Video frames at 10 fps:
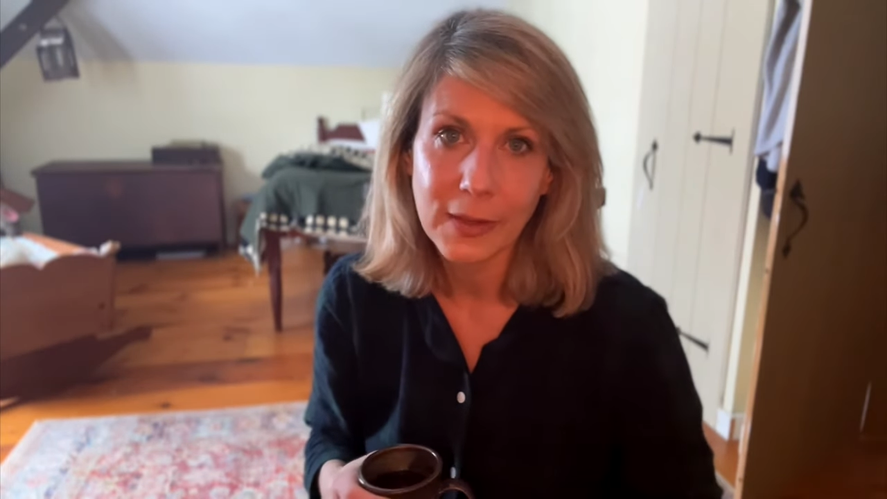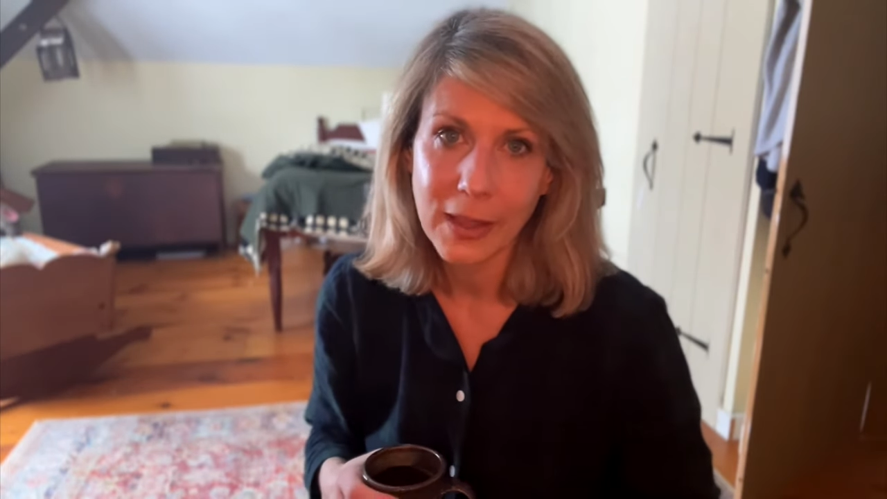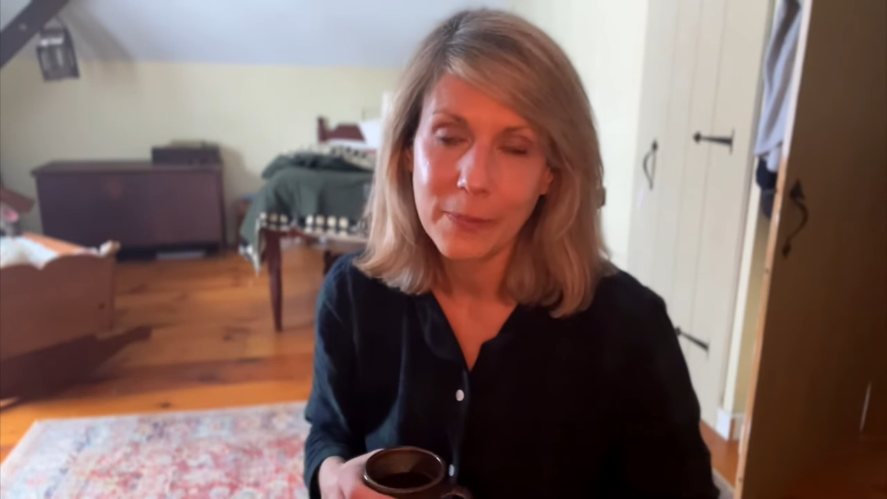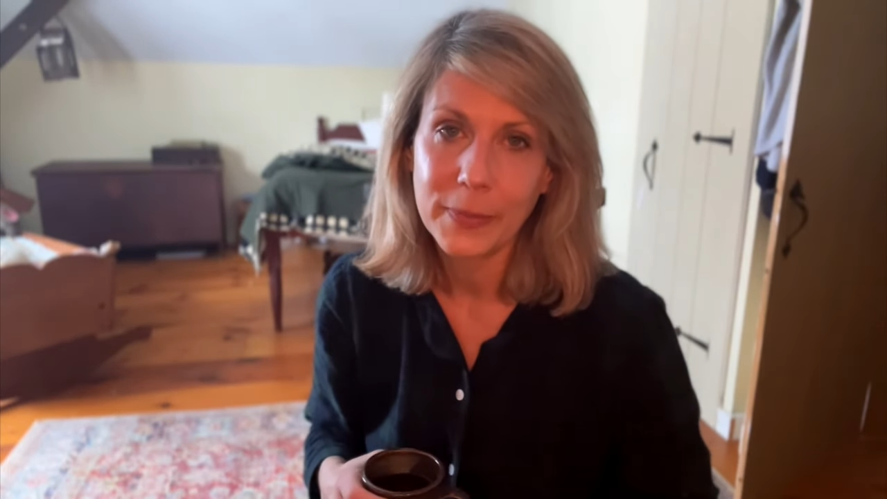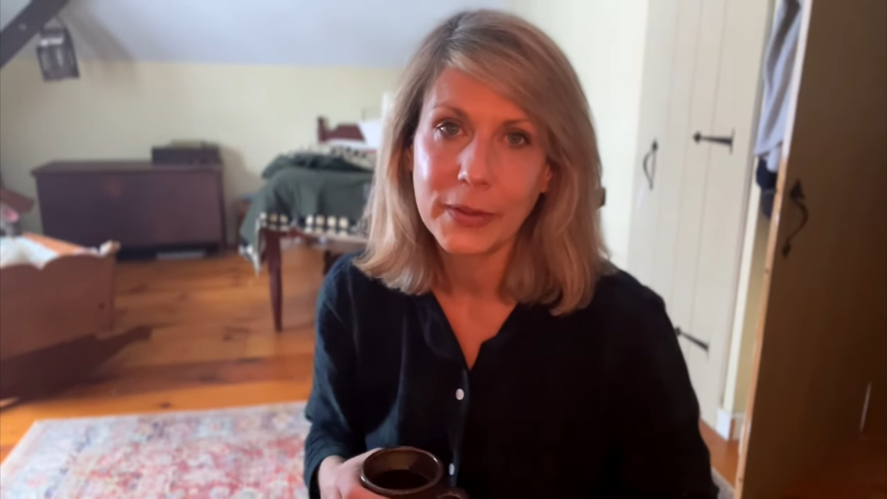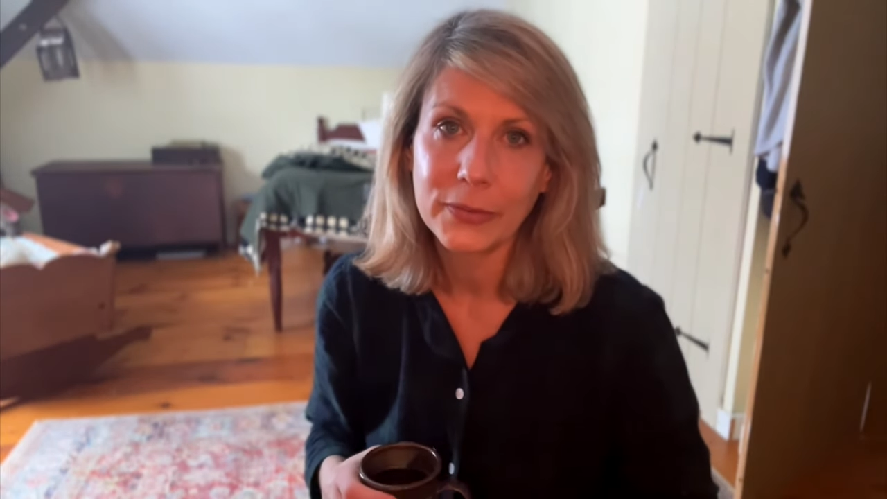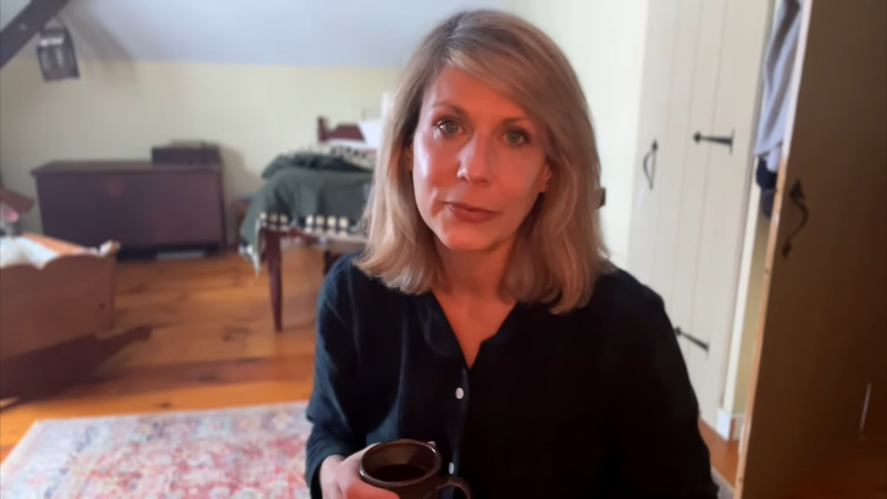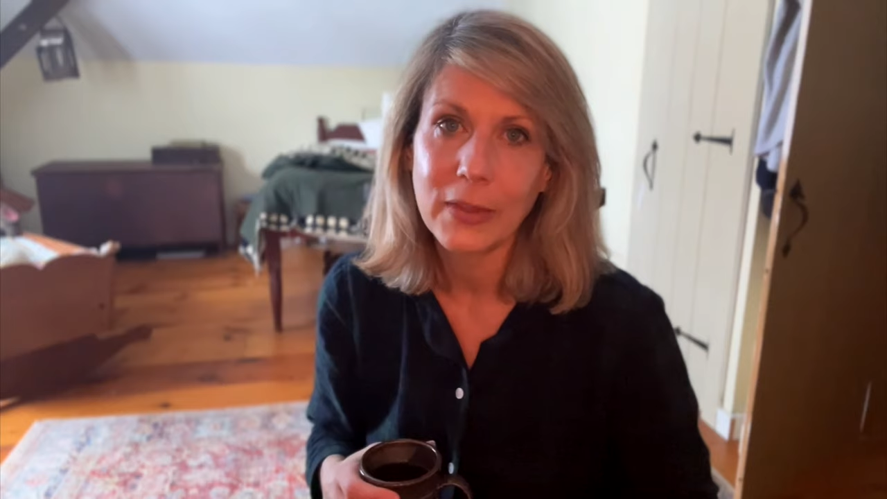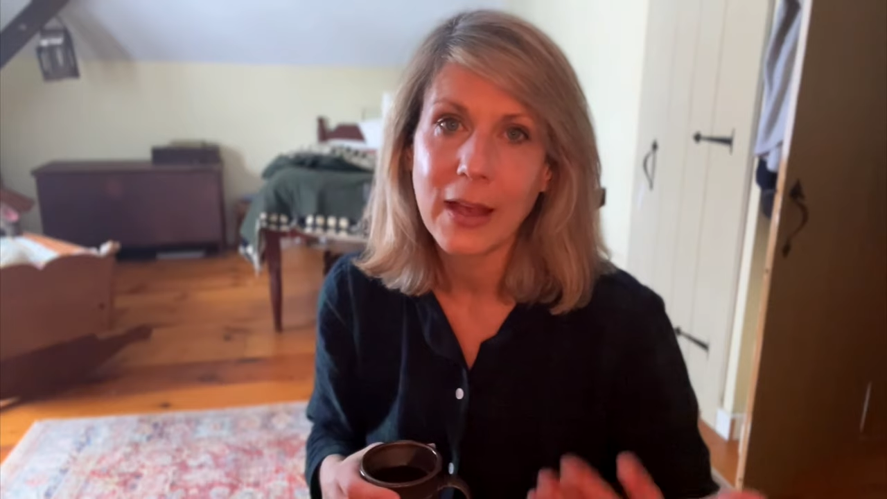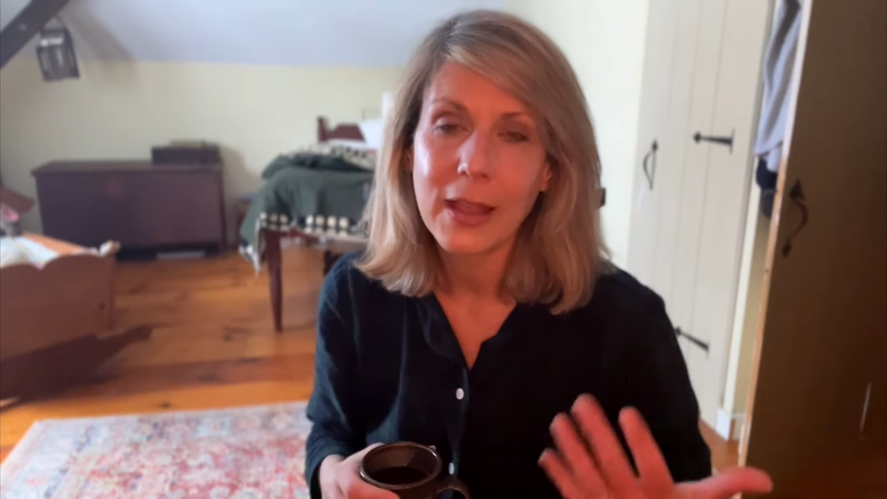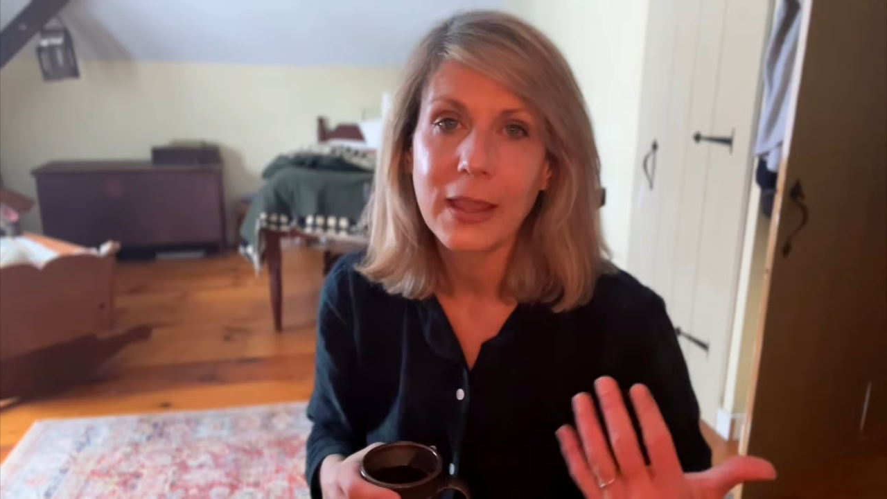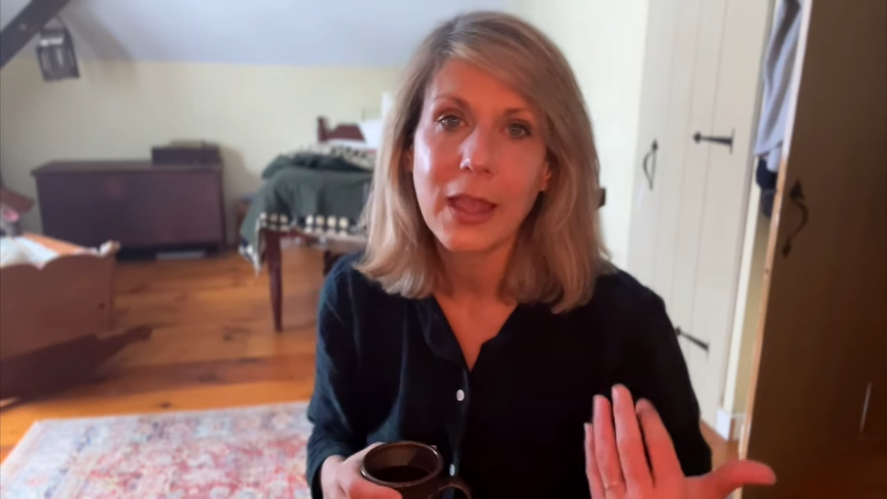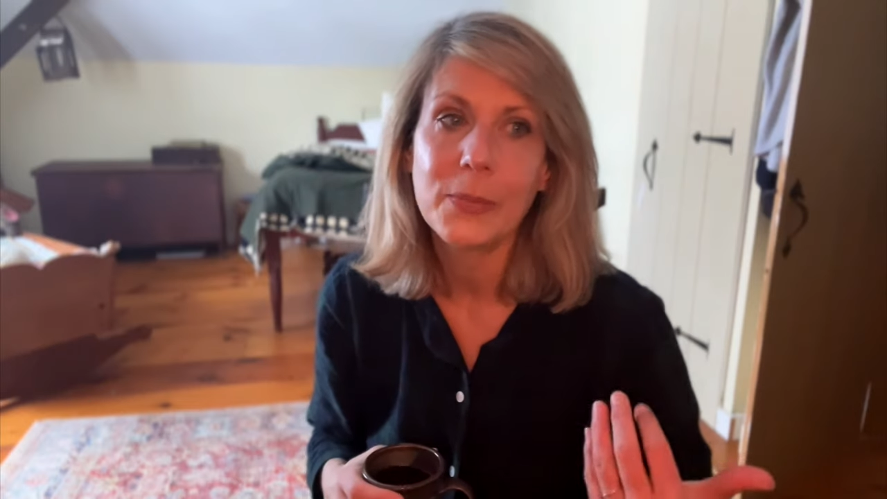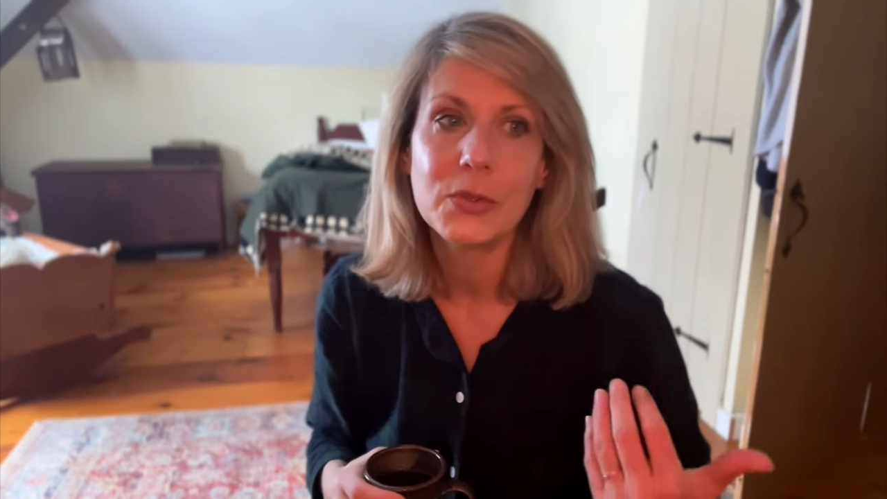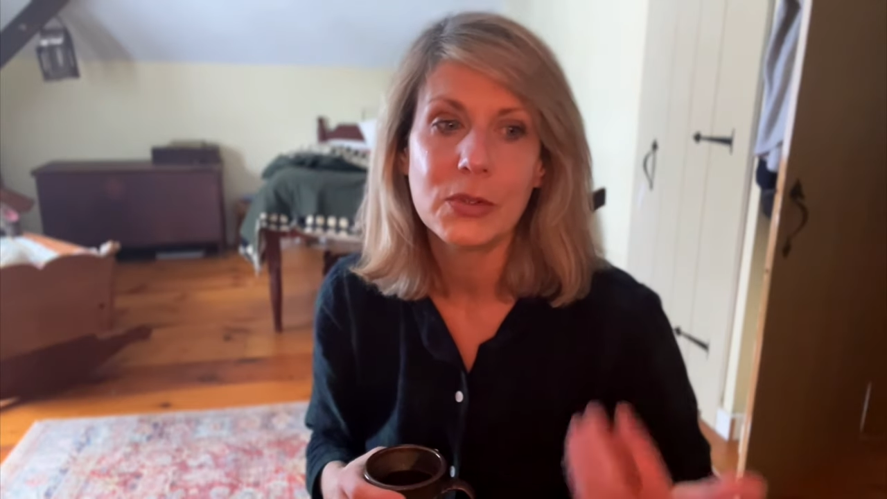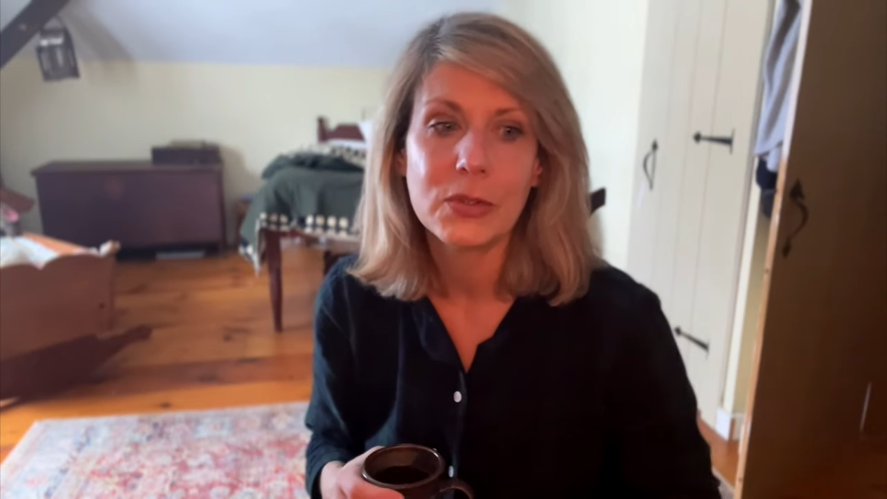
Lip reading: Kempis, I kept